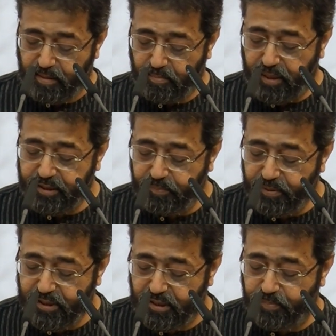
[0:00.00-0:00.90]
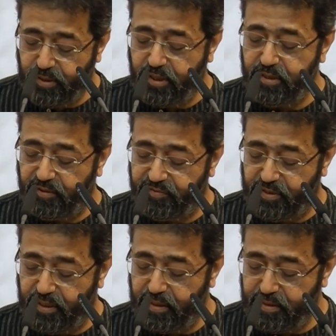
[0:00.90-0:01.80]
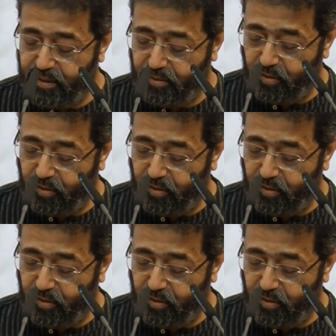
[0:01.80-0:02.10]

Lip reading: Multiple species of seeds are